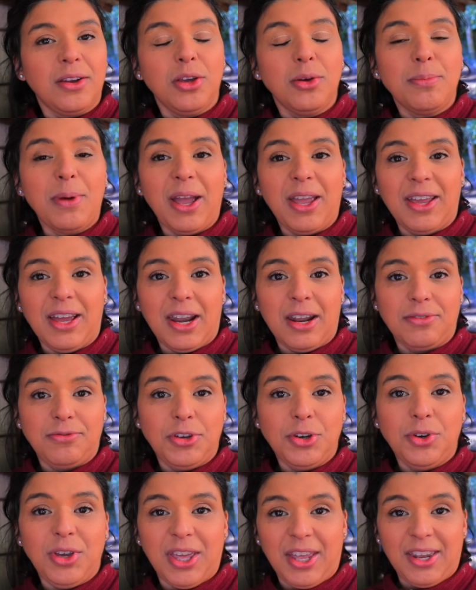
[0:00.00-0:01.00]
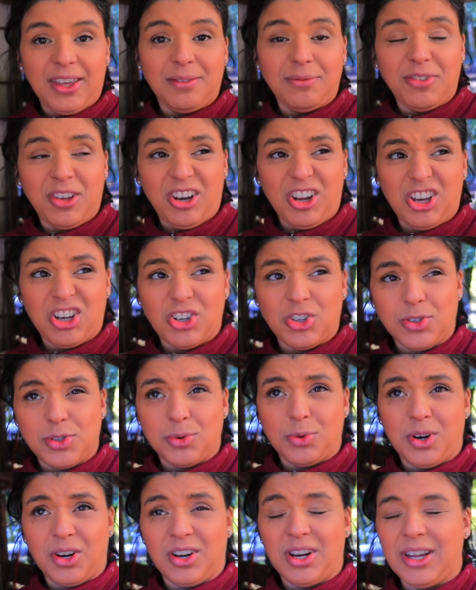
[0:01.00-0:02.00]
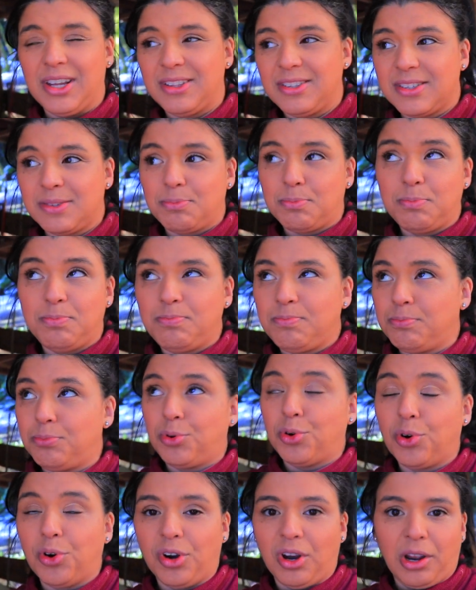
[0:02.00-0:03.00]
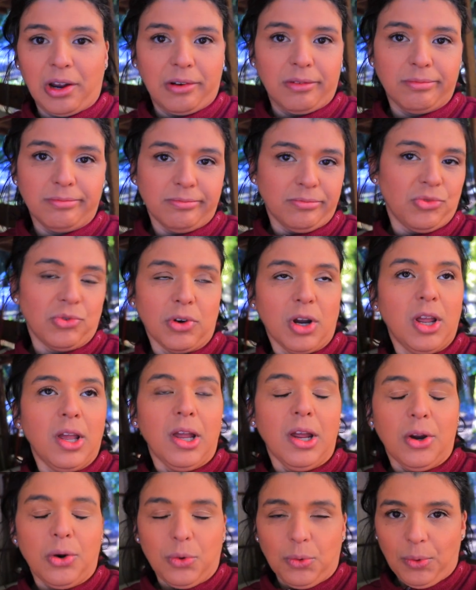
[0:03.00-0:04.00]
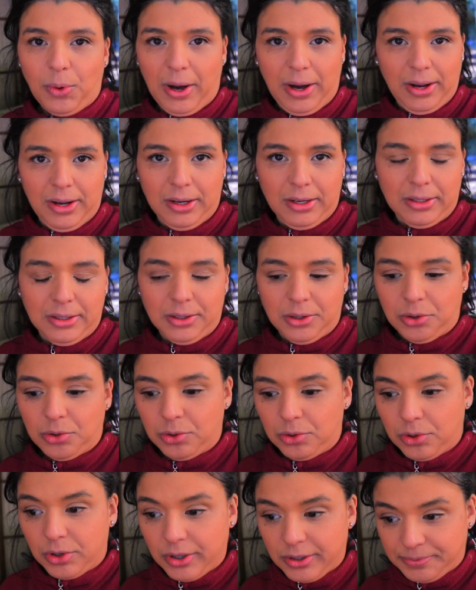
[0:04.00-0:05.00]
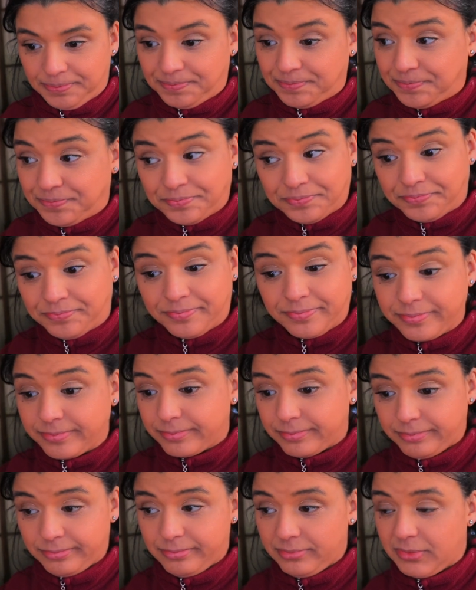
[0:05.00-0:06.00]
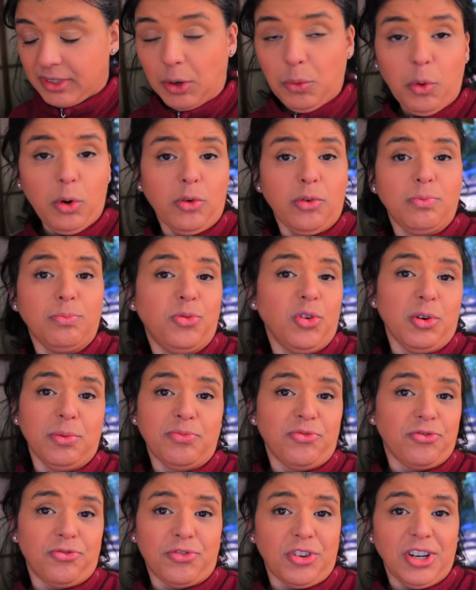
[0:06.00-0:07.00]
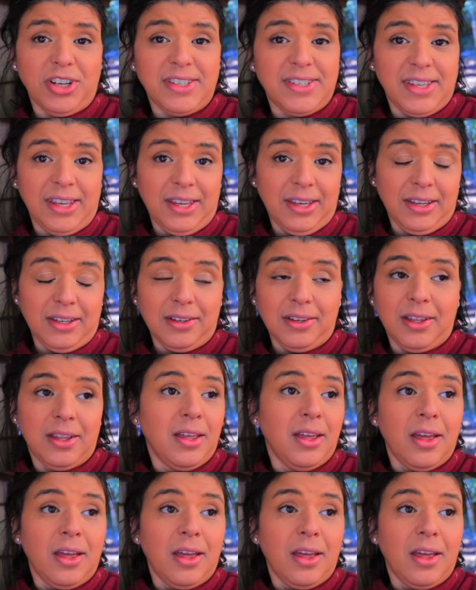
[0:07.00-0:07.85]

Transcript: you might get a few kidding videos where it's pouring rain or we're, we're freezing.